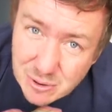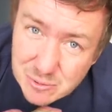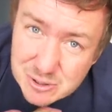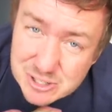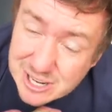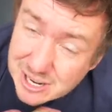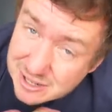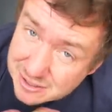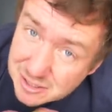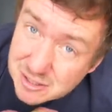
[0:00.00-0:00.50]
I
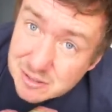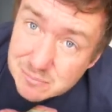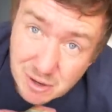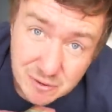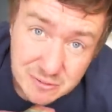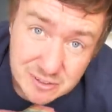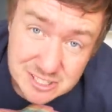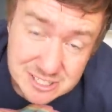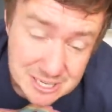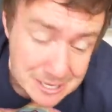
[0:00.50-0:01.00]
wish I had another
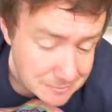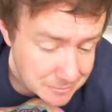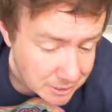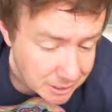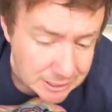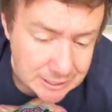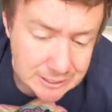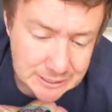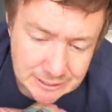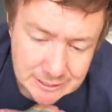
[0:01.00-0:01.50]
muffin tin,
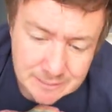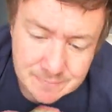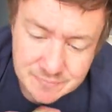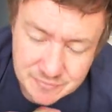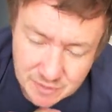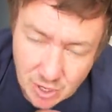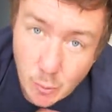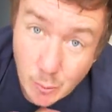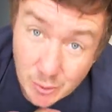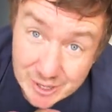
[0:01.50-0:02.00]
but
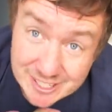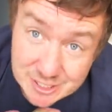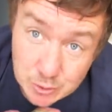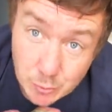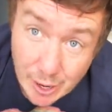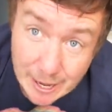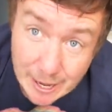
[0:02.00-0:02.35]
I'm willing to